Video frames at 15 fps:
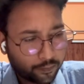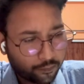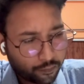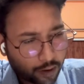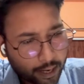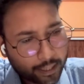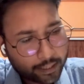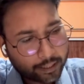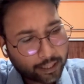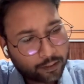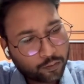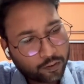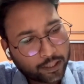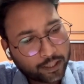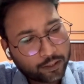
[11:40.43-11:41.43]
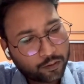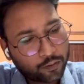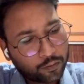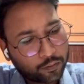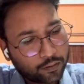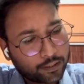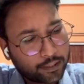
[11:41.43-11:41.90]
Why it can donate
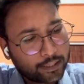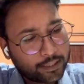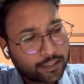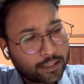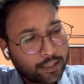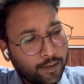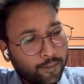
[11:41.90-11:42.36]
to these